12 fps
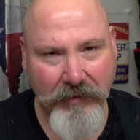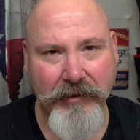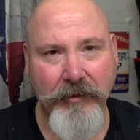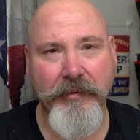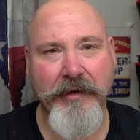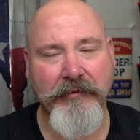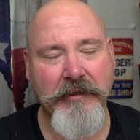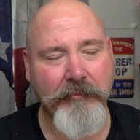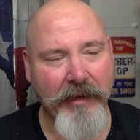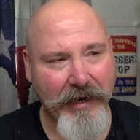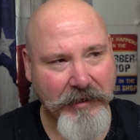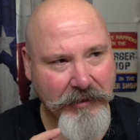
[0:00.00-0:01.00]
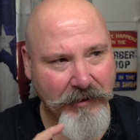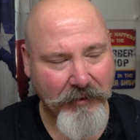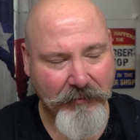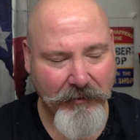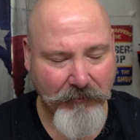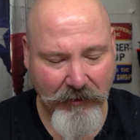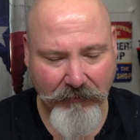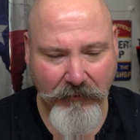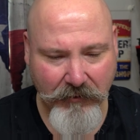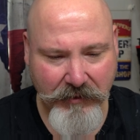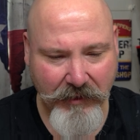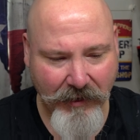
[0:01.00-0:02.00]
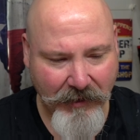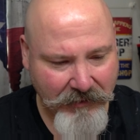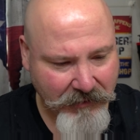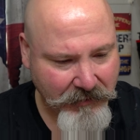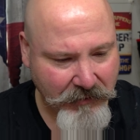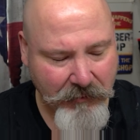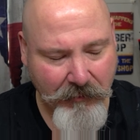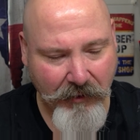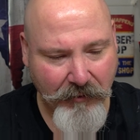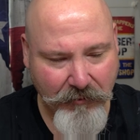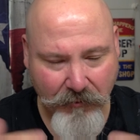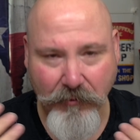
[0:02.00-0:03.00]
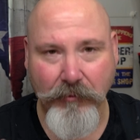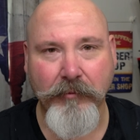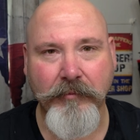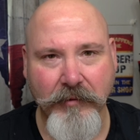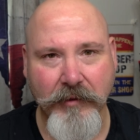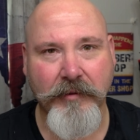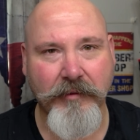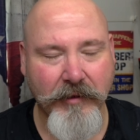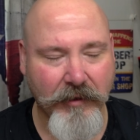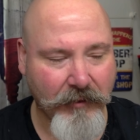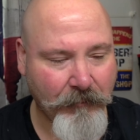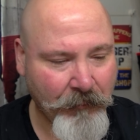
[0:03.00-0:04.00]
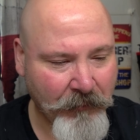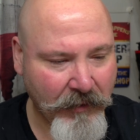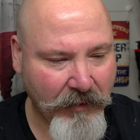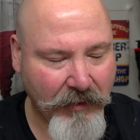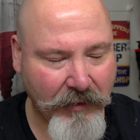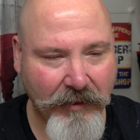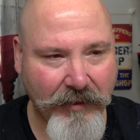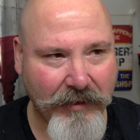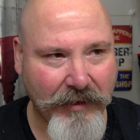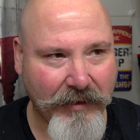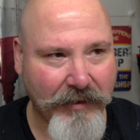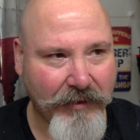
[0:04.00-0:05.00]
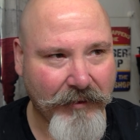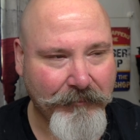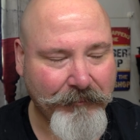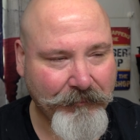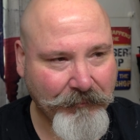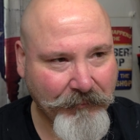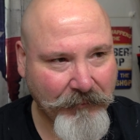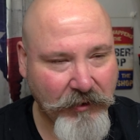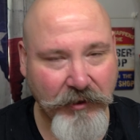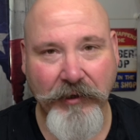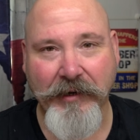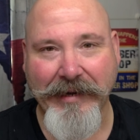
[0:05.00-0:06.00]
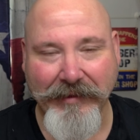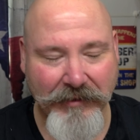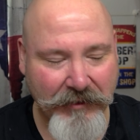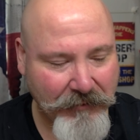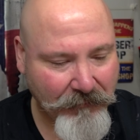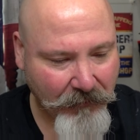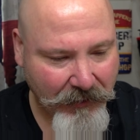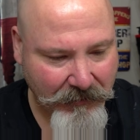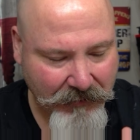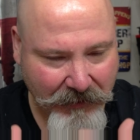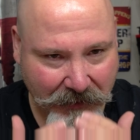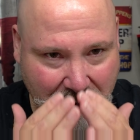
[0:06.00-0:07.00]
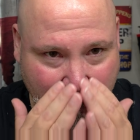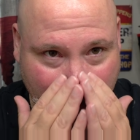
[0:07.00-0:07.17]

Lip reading: a little bit of splash on me when I first got it, just to smell through the journey this fragrance takes